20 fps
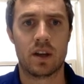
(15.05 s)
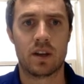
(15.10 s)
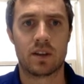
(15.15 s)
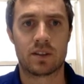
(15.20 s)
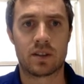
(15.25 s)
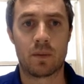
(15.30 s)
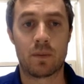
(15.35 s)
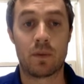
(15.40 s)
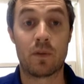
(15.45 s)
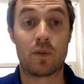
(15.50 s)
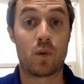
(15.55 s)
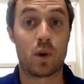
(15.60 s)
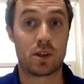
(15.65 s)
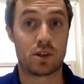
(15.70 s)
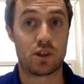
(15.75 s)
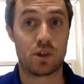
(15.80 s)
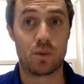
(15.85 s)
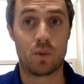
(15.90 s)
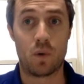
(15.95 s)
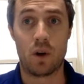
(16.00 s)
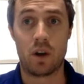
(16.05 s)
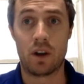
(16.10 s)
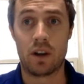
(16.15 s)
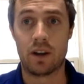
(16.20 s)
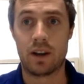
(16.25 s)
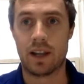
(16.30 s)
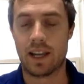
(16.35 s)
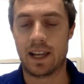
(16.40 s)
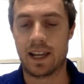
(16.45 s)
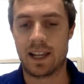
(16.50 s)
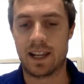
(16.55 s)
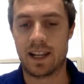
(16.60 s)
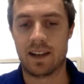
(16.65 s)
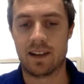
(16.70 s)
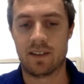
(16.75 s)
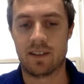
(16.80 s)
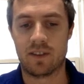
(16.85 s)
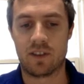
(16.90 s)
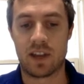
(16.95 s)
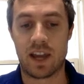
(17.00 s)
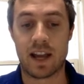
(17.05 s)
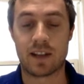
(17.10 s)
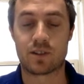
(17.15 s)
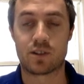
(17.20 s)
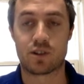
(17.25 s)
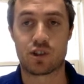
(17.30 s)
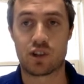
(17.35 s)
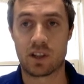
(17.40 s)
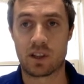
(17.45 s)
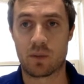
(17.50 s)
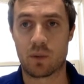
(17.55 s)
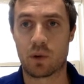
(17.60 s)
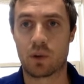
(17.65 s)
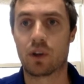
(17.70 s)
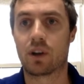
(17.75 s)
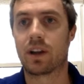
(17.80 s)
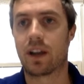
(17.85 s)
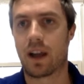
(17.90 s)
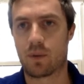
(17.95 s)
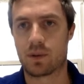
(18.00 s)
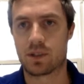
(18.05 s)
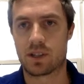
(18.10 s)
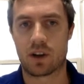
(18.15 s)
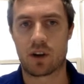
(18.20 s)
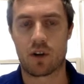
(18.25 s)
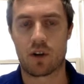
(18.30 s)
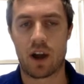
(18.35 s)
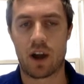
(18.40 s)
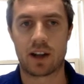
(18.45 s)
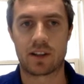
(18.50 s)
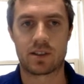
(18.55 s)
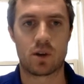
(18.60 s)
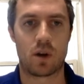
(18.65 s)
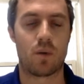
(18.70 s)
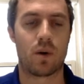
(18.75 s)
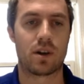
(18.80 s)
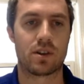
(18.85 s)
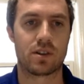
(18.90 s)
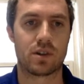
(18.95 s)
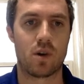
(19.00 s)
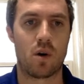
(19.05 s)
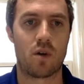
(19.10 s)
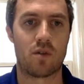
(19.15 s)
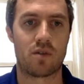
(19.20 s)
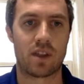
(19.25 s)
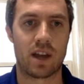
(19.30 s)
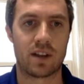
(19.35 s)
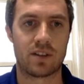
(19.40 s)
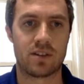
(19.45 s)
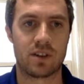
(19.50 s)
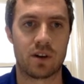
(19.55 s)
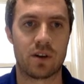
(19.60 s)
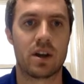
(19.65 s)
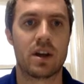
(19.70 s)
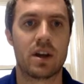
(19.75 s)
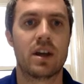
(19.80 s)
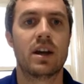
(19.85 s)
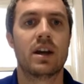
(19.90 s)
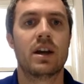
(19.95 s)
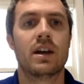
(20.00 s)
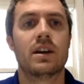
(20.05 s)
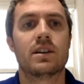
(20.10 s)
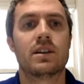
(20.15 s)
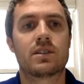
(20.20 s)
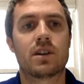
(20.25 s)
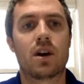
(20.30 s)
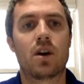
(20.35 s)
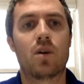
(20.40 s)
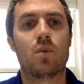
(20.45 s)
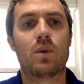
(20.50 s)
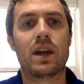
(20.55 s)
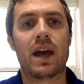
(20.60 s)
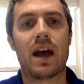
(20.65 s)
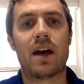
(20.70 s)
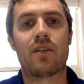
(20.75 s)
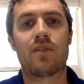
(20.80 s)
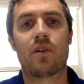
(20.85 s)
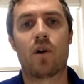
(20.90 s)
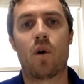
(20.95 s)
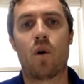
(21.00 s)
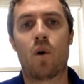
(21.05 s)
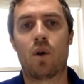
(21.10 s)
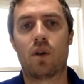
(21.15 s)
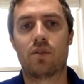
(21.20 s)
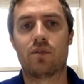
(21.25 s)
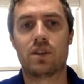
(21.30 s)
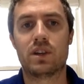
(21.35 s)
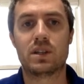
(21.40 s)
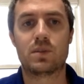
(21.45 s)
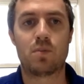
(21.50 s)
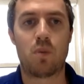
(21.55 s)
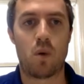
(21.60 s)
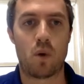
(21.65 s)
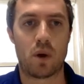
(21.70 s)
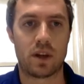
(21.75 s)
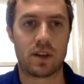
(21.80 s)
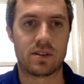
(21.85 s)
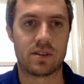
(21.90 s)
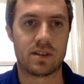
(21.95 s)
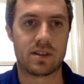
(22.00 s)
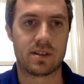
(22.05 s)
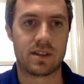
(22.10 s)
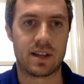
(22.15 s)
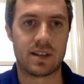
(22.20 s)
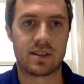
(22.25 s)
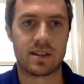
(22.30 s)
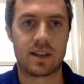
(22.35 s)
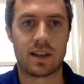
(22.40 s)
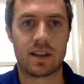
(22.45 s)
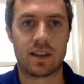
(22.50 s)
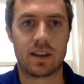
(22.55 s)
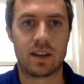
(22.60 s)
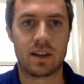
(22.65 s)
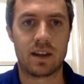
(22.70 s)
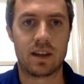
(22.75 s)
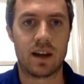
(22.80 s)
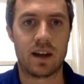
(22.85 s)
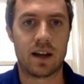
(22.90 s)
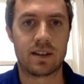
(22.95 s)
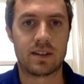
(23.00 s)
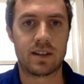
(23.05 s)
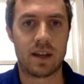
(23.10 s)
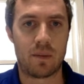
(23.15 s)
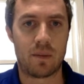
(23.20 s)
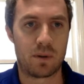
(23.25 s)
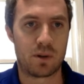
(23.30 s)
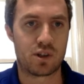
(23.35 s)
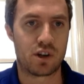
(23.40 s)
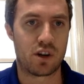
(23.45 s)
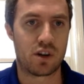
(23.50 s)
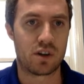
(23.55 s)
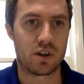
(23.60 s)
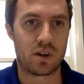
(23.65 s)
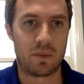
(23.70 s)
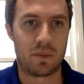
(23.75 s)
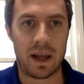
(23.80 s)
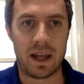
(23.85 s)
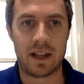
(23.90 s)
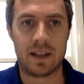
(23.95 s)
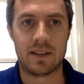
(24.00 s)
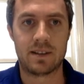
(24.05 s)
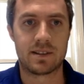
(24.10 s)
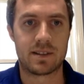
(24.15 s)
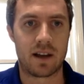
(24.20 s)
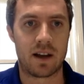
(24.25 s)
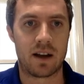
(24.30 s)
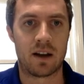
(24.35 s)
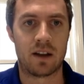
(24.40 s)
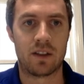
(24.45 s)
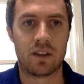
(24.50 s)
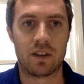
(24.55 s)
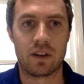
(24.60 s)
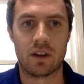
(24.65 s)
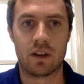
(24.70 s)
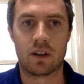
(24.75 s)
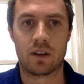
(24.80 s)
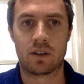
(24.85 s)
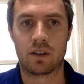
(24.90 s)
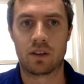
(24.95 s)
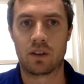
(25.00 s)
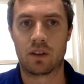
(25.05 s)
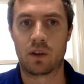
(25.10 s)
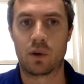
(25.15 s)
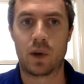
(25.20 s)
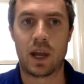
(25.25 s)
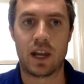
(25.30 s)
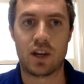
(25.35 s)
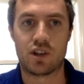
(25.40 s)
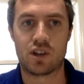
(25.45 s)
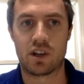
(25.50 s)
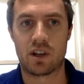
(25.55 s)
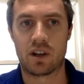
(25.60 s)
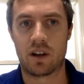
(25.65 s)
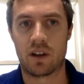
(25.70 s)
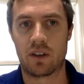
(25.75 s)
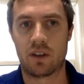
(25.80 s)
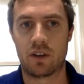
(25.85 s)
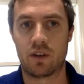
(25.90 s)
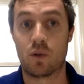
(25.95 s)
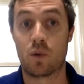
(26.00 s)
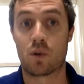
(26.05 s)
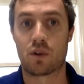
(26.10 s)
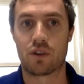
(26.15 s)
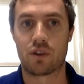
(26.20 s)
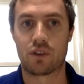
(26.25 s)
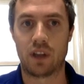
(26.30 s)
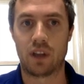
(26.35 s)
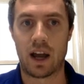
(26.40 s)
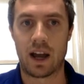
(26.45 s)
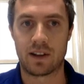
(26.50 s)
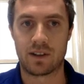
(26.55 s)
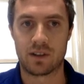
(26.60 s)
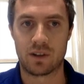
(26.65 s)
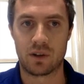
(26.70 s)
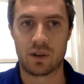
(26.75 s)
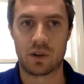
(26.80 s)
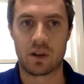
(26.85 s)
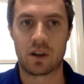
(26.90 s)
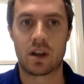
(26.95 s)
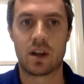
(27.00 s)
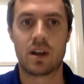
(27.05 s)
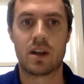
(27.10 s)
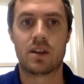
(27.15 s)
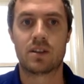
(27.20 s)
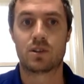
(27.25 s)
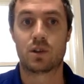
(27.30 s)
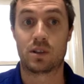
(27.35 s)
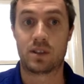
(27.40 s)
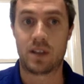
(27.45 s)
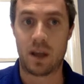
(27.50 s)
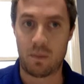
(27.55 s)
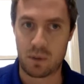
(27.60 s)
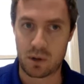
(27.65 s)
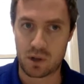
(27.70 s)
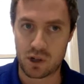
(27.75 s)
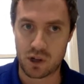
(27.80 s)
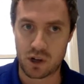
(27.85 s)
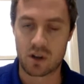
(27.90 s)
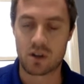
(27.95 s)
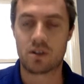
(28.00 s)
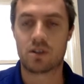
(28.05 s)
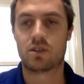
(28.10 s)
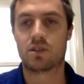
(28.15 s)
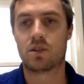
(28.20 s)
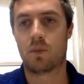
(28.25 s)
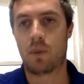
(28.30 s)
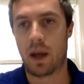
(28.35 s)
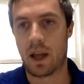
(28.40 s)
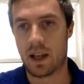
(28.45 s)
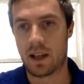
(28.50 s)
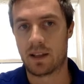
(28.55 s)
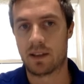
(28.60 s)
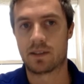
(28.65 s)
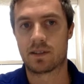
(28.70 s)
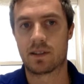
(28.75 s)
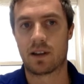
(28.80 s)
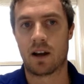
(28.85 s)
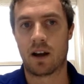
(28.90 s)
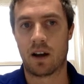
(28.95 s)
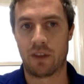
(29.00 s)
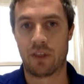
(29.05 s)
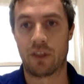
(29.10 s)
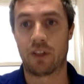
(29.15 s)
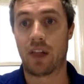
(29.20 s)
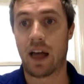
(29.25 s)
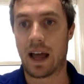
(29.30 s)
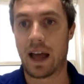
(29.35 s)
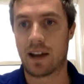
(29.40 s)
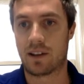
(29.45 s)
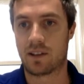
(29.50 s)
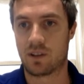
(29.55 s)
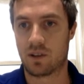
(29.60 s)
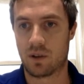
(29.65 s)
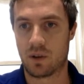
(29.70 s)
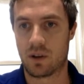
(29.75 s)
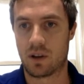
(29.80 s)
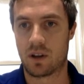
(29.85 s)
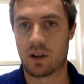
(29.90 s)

some of question one in the answer sheet that we were looking at was incorrect. So I wanted to go over that too. So we have all of these points. It says that the temperature depends on the location on the northern latitude. So the temperature depends on the latitude.